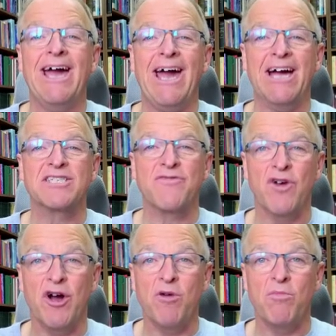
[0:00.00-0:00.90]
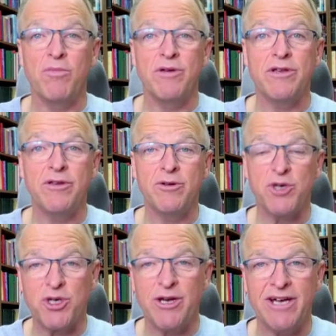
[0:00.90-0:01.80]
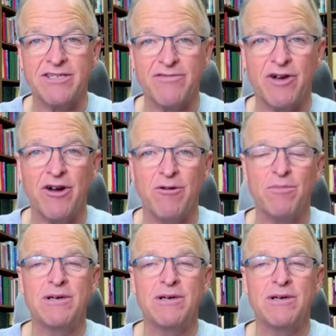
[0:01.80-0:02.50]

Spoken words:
ask for help when you should ask for help.